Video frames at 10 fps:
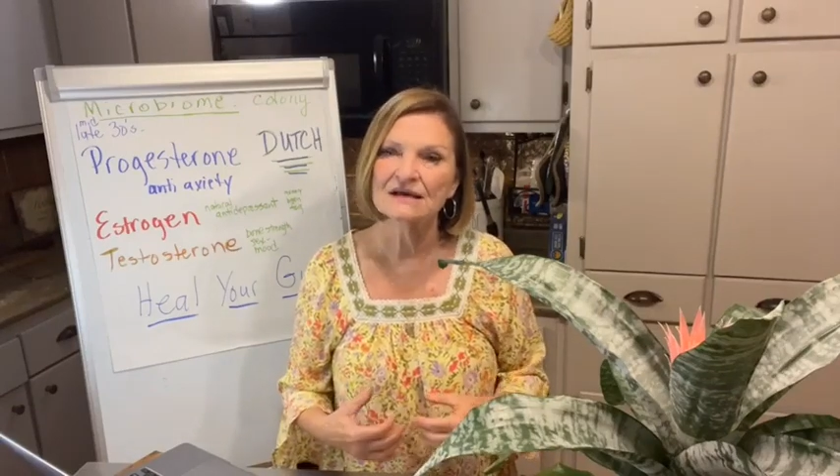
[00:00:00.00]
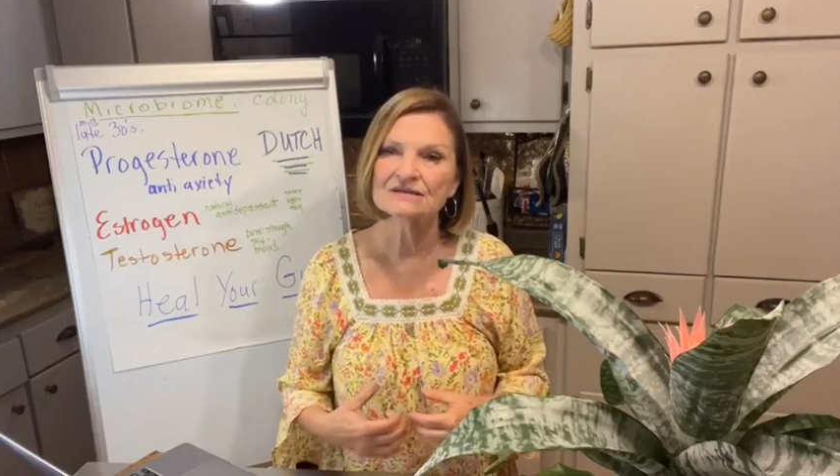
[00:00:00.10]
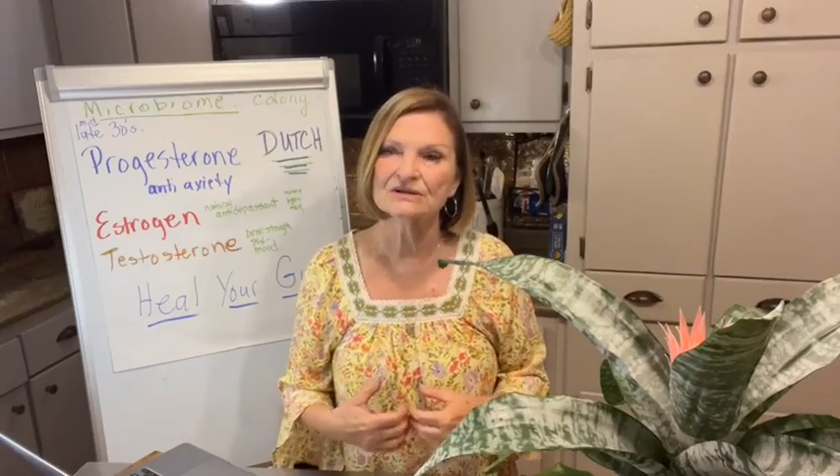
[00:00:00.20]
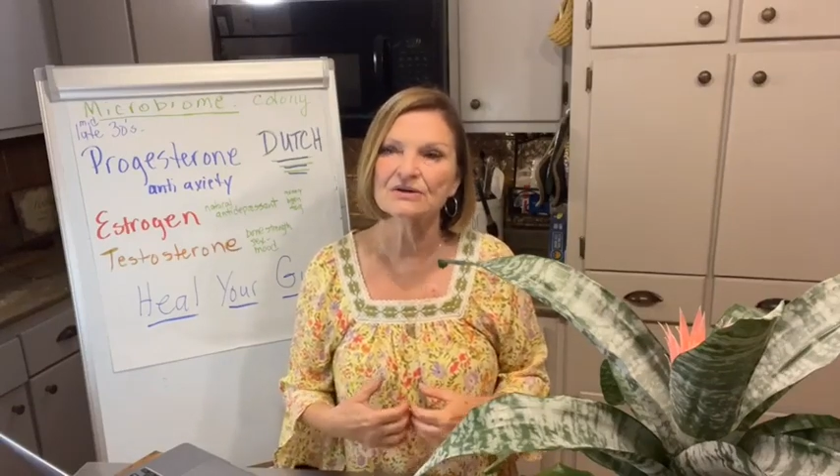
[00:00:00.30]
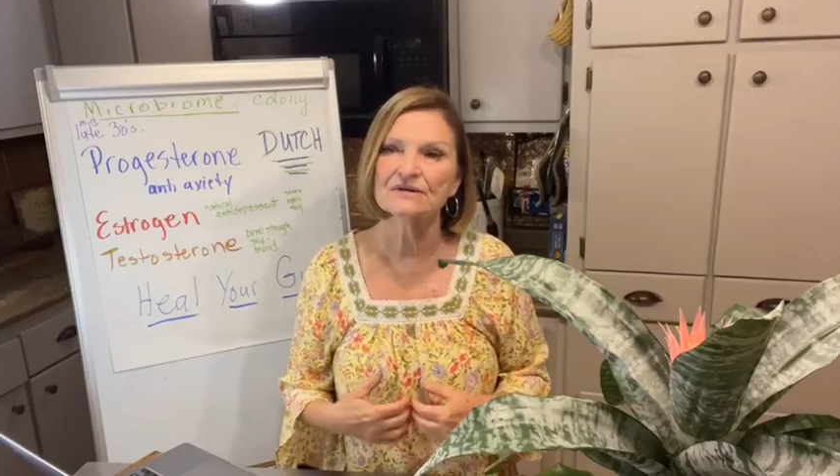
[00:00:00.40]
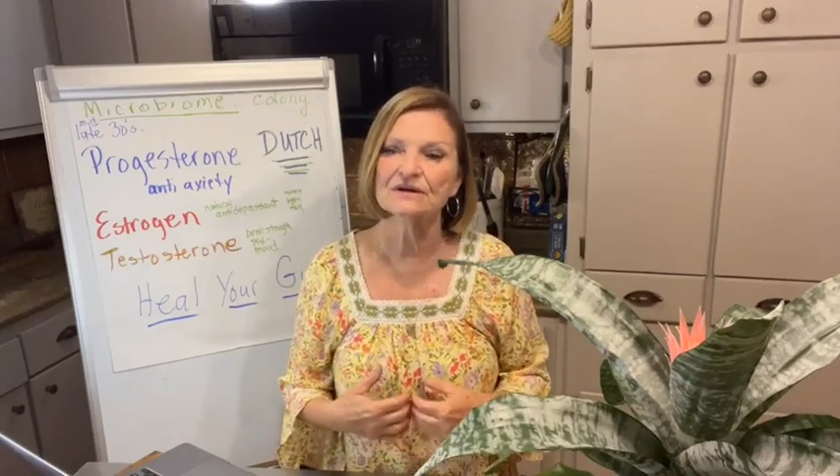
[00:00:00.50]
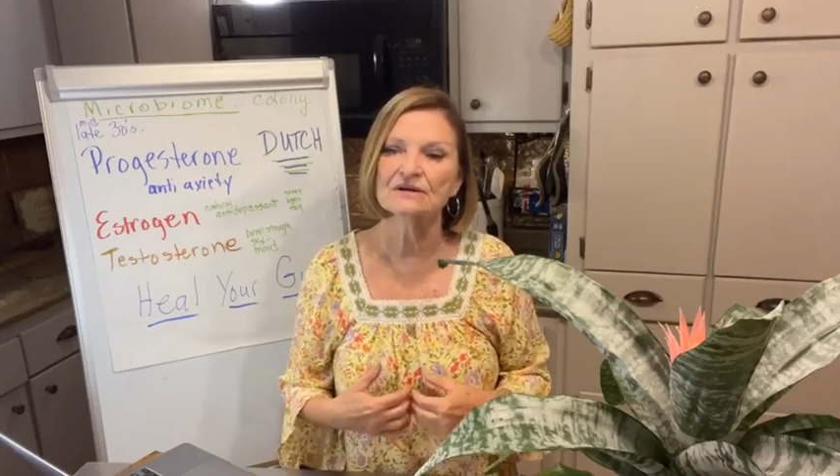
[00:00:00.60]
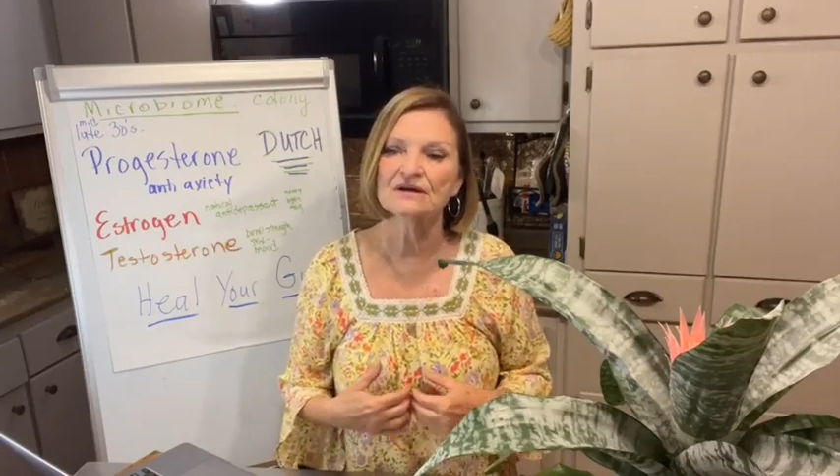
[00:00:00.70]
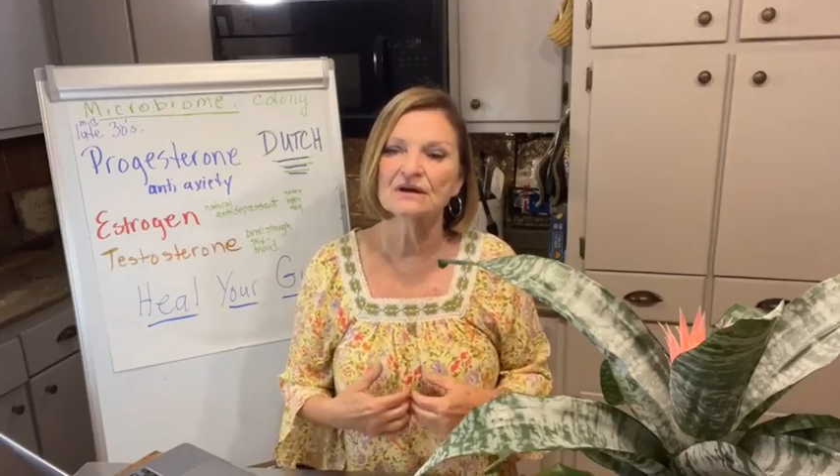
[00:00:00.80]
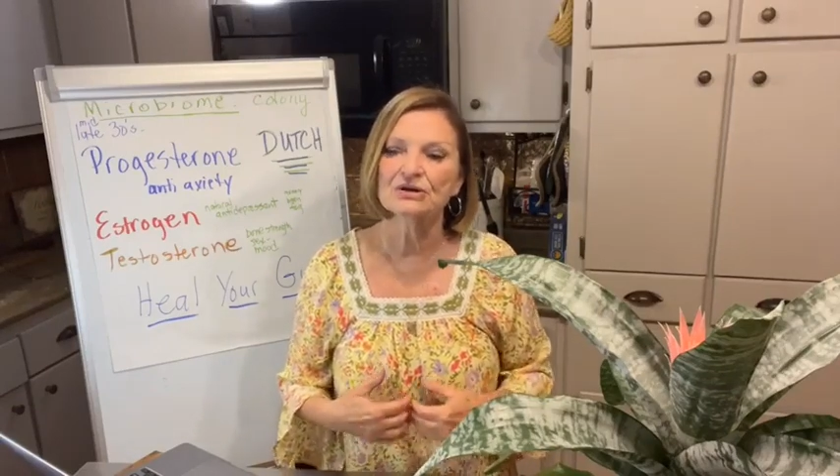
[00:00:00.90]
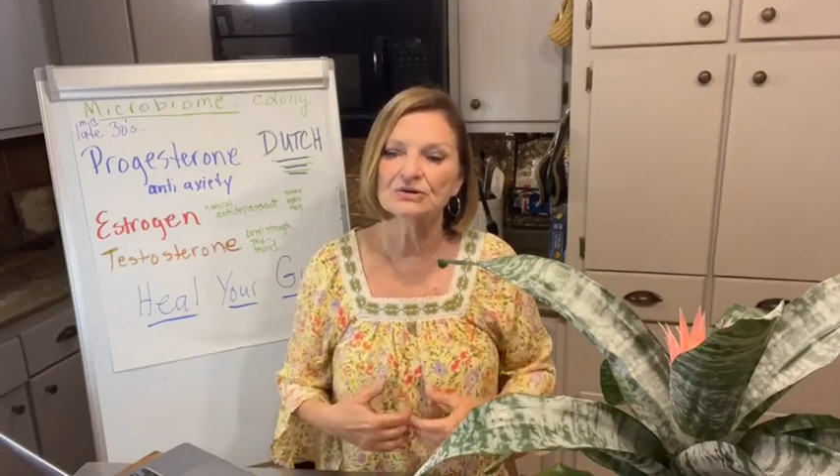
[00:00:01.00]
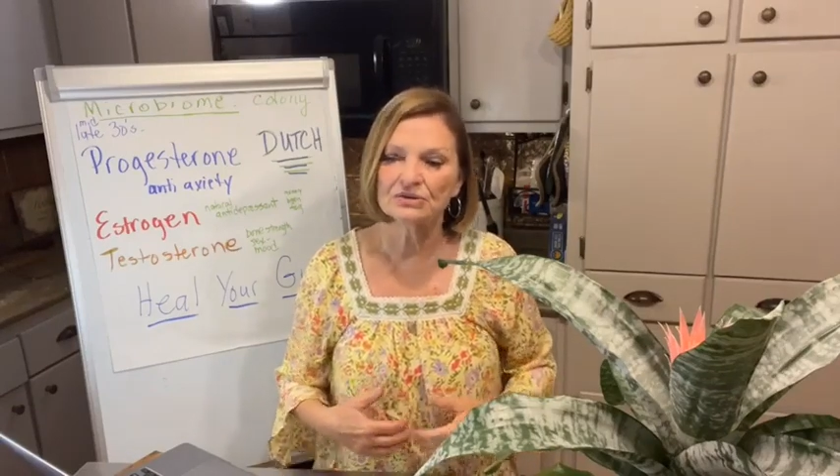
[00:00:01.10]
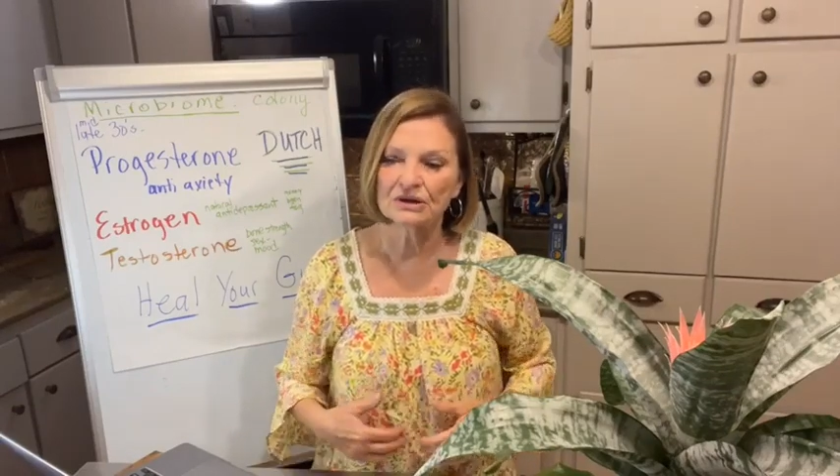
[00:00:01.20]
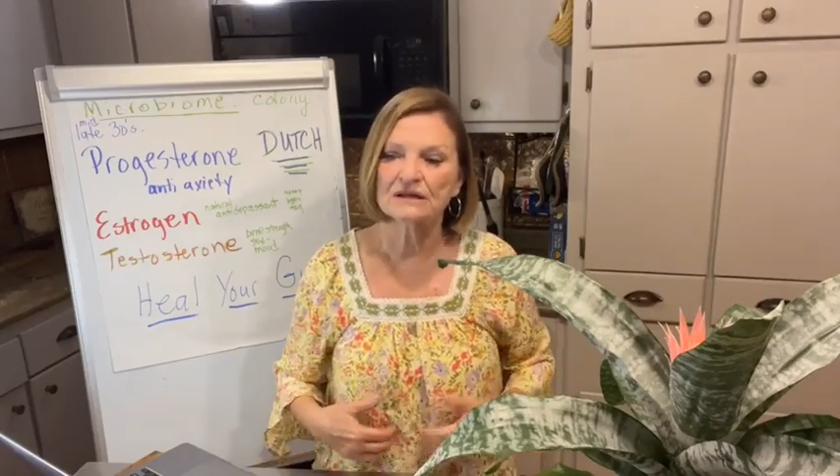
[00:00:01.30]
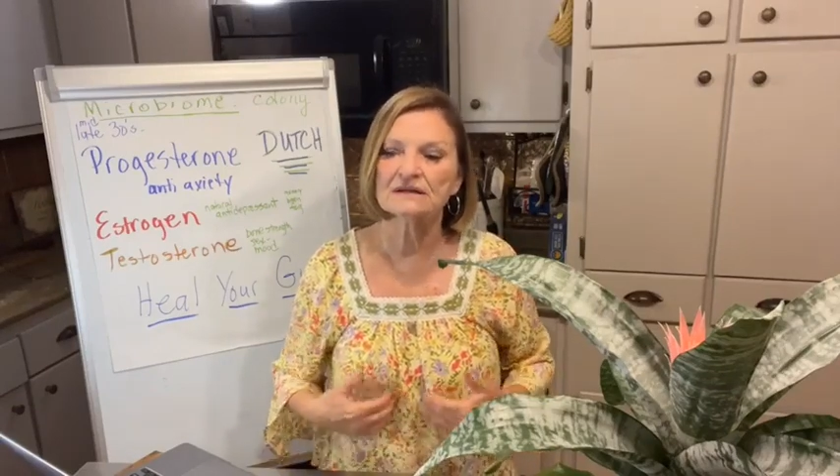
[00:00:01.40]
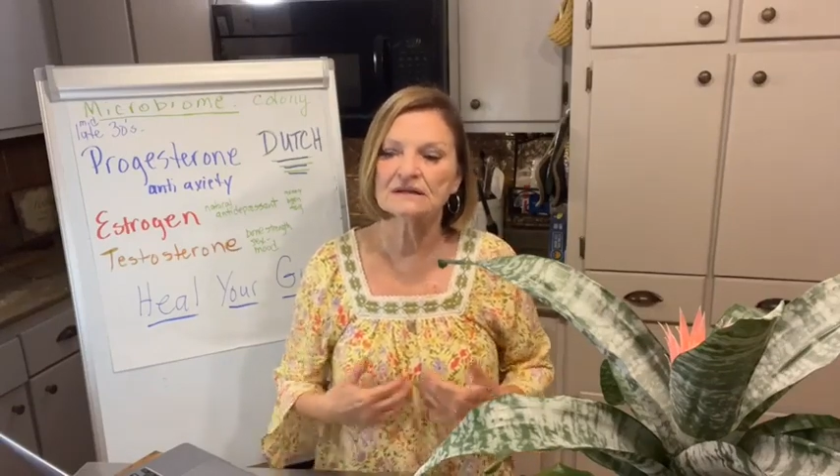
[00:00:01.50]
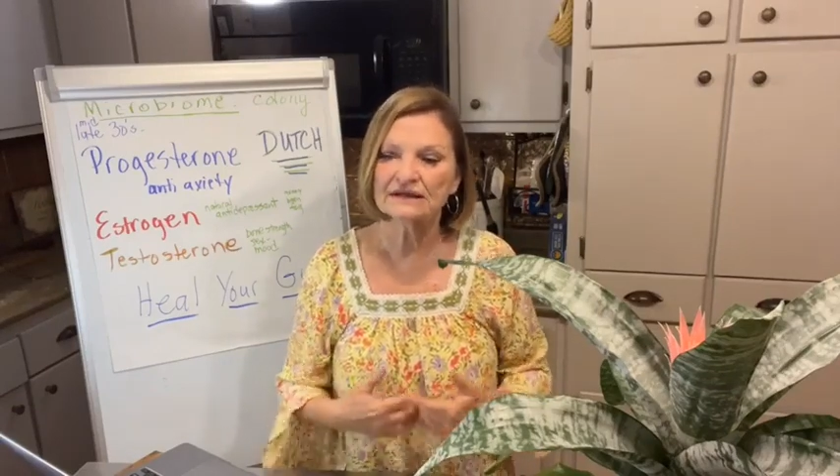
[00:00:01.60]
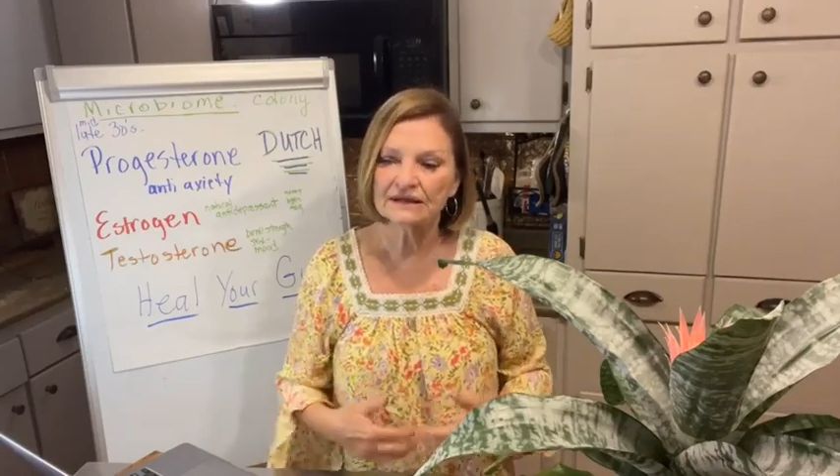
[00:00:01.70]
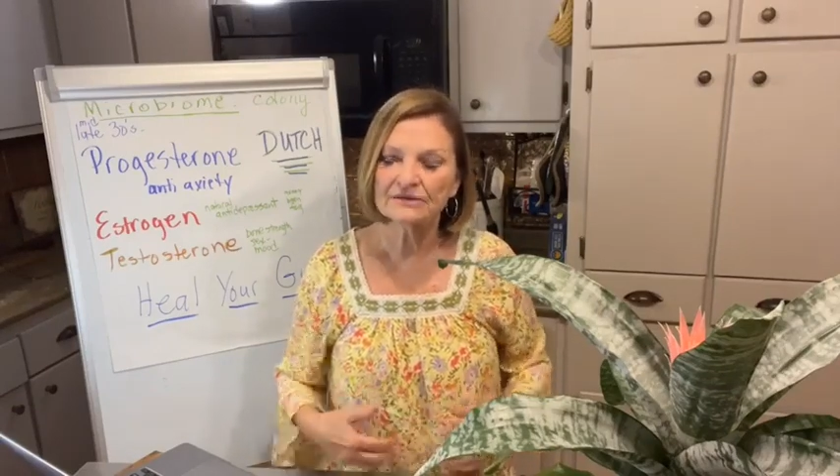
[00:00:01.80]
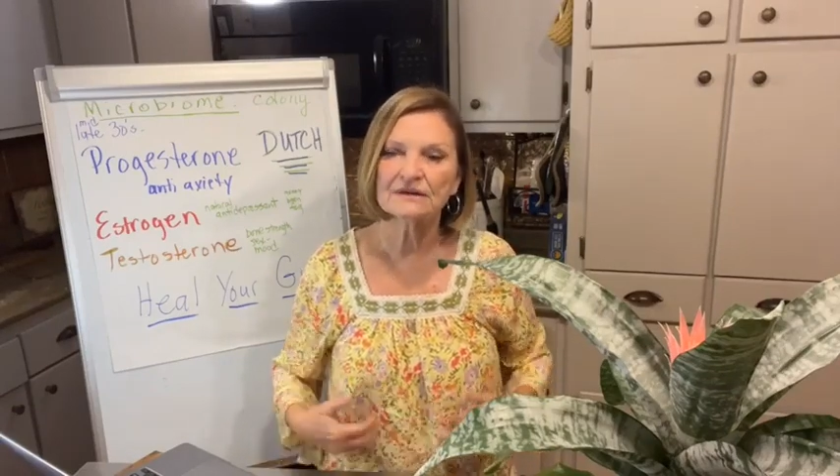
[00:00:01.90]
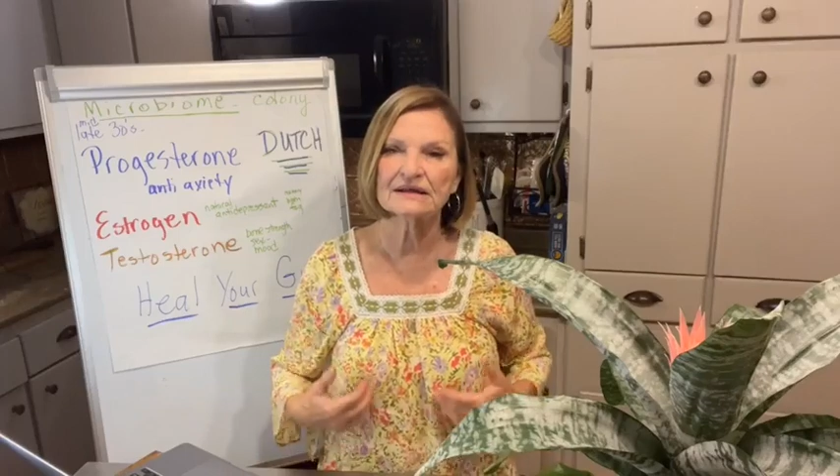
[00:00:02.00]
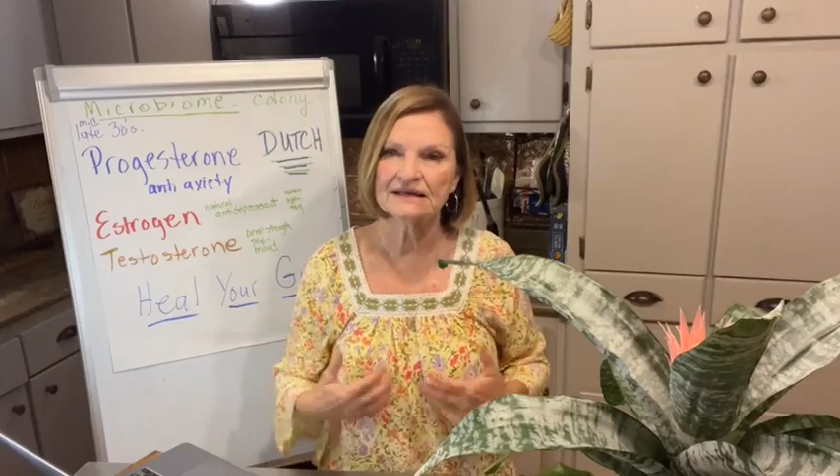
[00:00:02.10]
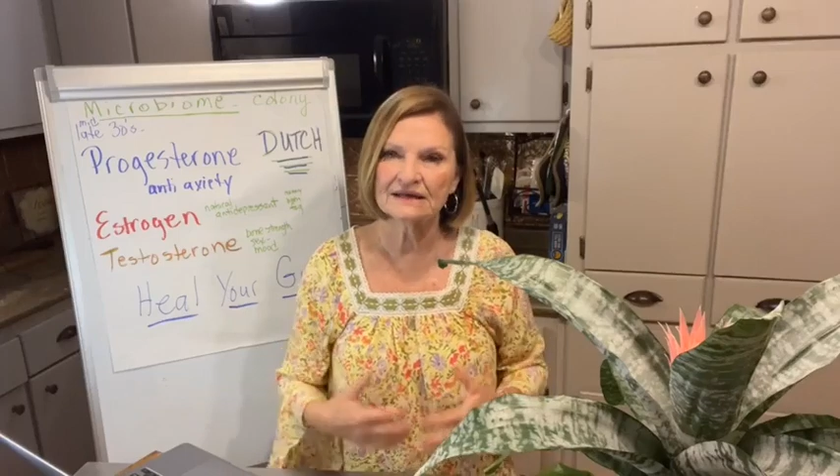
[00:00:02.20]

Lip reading: so that you can literally